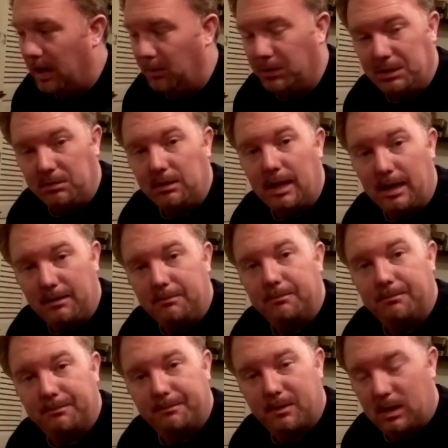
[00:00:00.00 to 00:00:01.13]
I would do that.
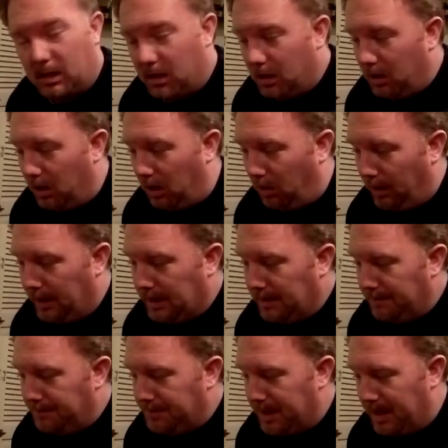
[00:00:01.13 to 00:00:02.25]
All right?
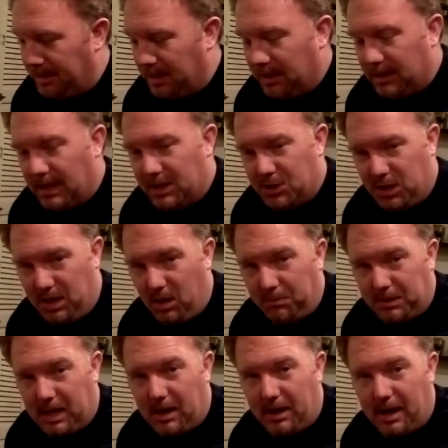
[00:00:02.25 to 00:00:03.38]
I think that should
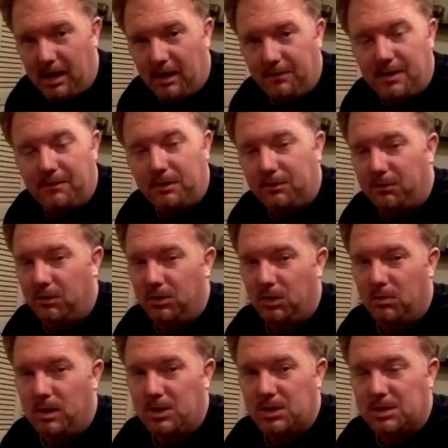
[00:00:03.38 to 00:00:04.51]
help you out, Anna. If you have any further
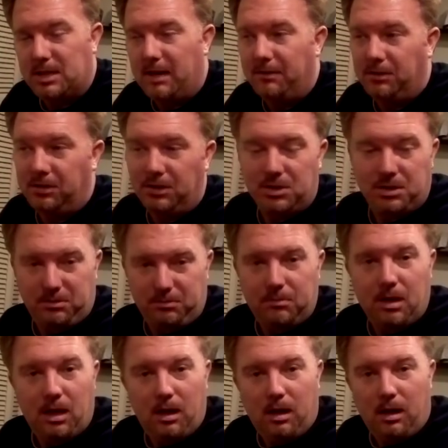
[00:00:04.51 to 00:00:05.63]
questions, obviously just
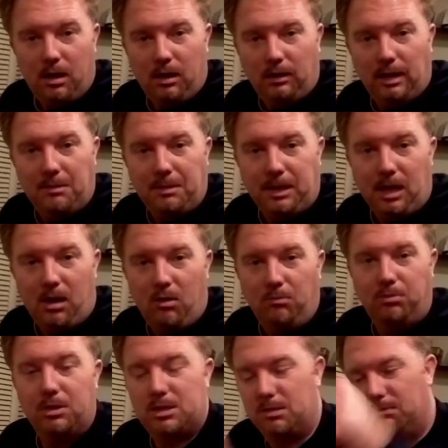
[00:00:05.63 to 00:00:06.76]
let me know and
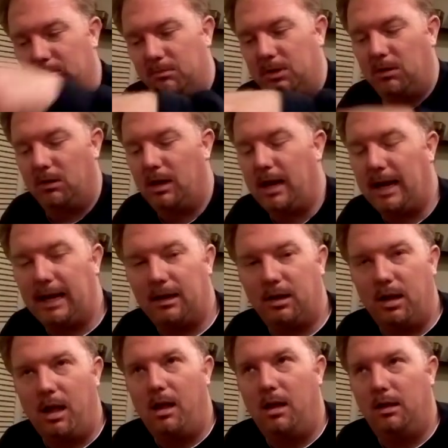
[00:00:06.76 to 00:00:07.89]
put some your
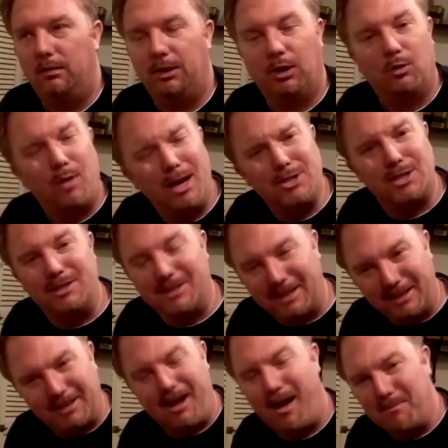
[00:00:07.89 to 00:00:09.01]
questions in
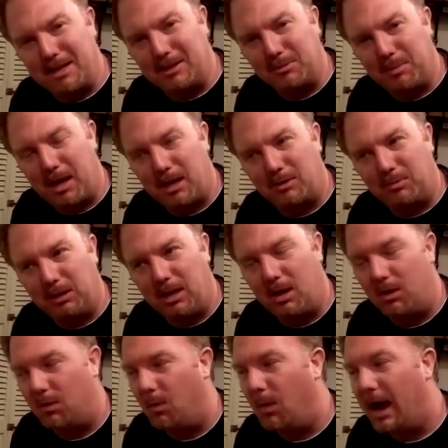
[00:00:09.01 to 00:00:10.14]
the comments box
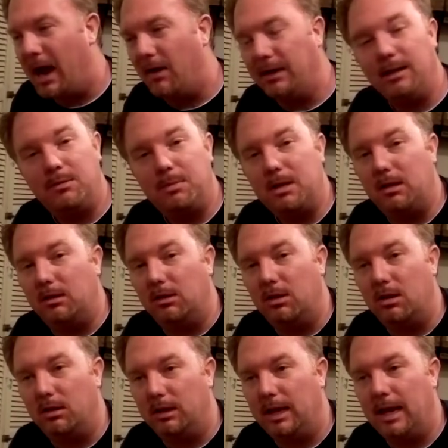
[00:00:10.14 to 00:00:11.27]
below. Wow, it's been a
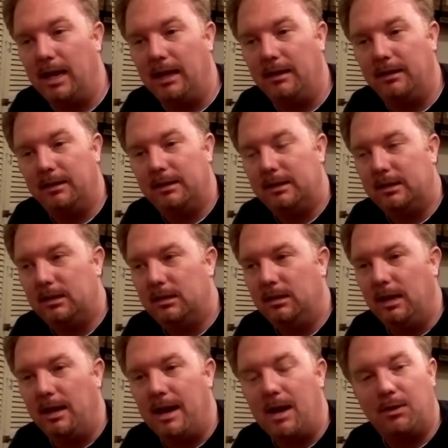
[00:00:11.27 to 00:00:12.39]
long day,
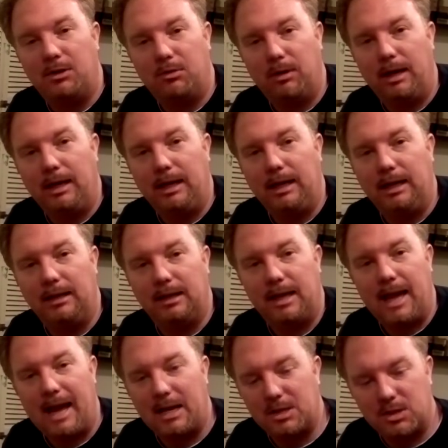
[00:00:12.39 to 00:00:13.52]
and now it's raining, and the
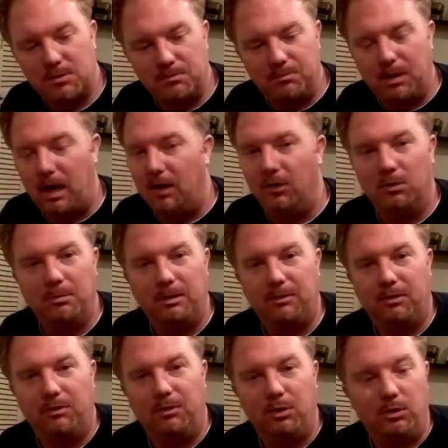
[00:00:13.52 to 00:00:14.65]
cats bother me
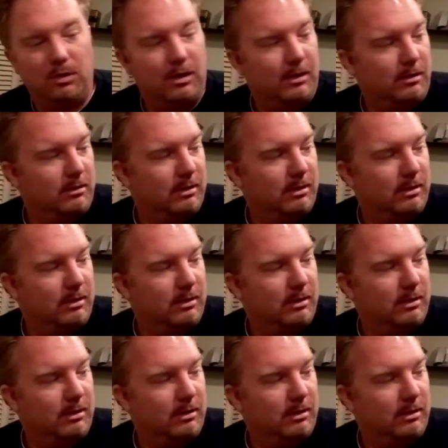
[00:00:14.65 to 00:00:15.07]
for food.